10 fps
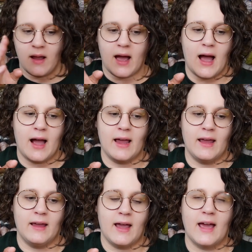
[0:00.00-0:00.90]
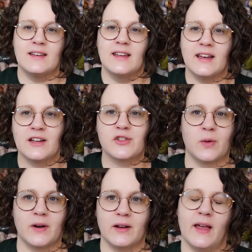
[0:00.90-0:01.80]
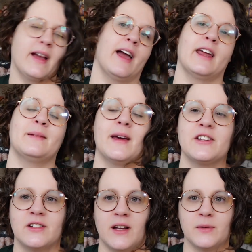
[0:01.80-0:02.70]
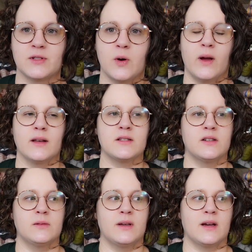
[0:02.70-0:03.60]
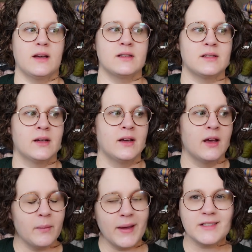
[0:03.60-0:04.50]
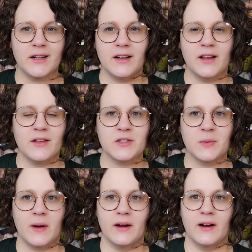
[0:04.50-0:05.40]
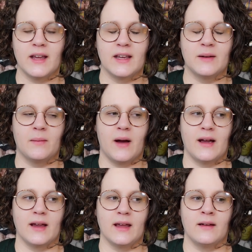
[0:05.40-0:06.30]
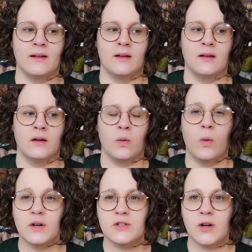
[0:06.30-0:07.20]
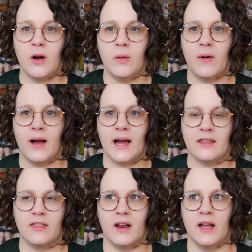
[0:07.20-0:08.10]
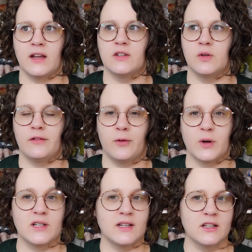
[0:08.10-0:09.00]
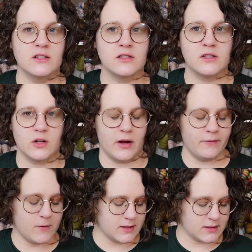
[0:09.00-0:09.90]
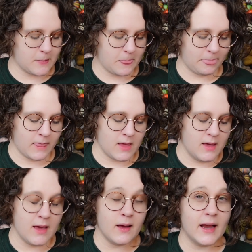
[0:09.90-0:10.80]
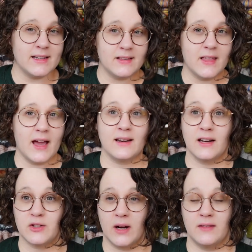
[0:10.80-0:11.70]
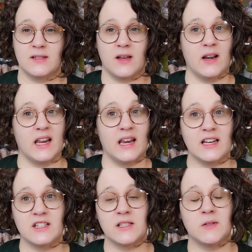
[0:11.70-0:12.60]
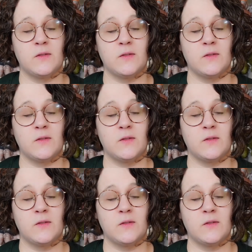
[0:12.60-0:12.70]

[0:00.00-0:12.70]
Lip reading: I had knit it shorter like I had mentioned I was going to, because based on another sweater in my wardrobe, I thought I could do a 14-inch circumference. I did that and I tried this on and it just